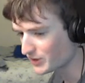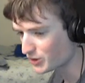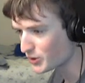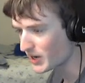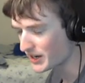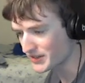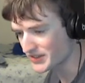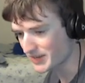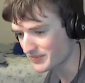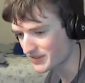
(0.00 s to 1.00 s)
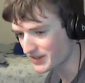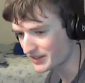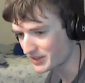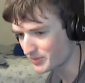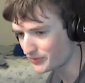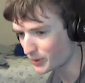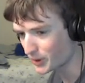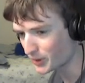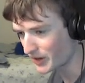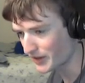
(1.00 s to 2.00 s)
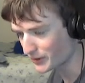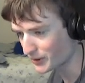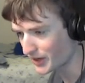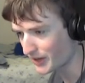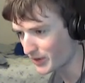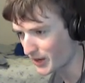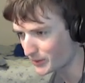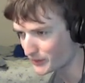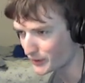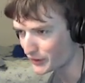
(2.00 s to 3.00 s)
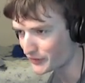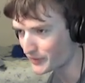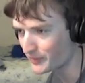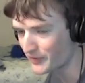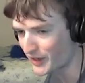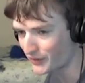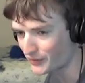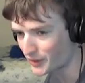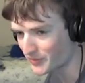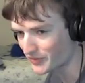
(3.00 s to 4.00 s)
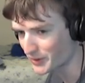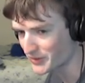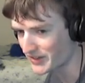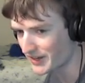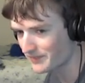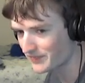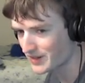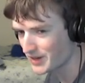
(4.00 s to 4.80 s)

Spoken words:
do kind of the same thing that I did before when I reverted from final form the first time,